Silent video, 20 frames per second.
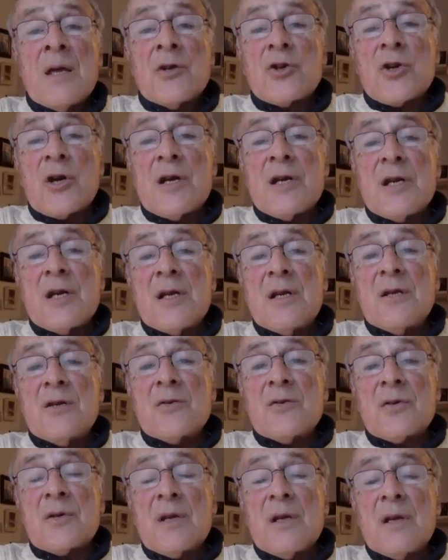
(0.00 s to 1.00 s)

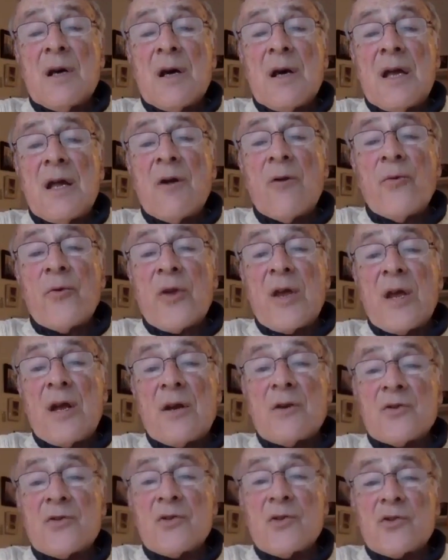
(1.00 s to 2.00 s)
Chinese uh,
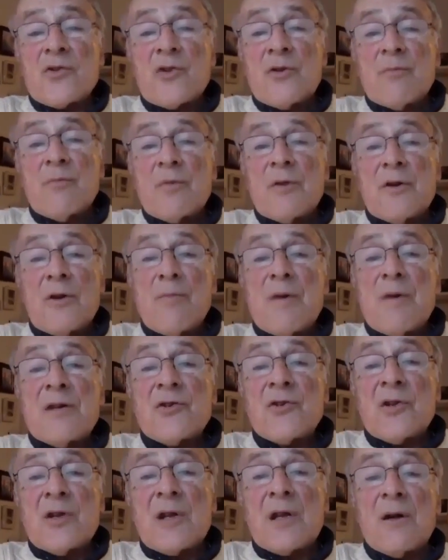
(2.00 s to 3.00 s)
healthcare system, the
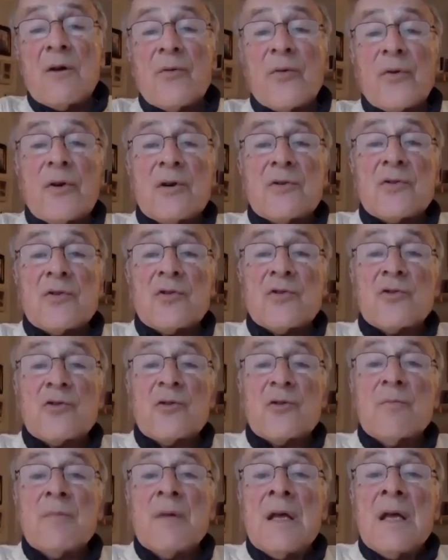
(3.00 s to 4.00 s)
domestic healthcare
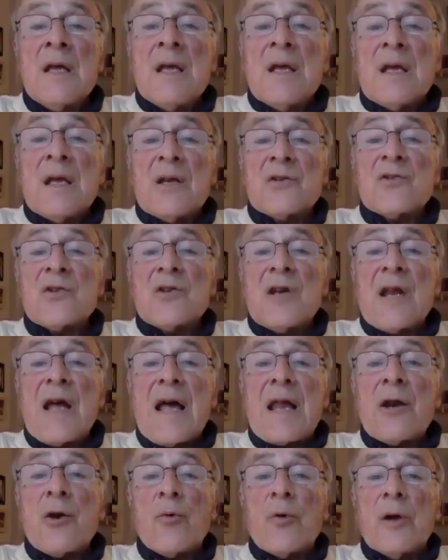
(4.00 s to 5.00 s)
system, is
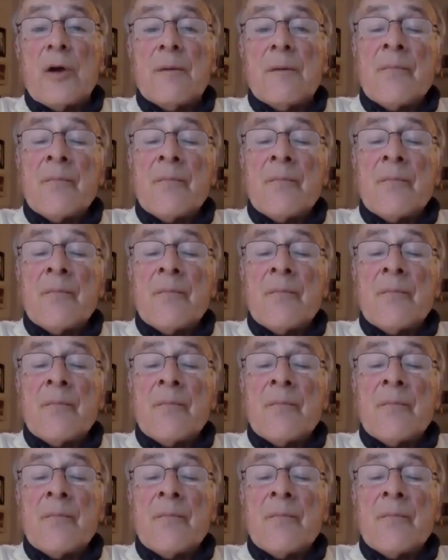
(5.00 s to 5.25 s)
inadequate.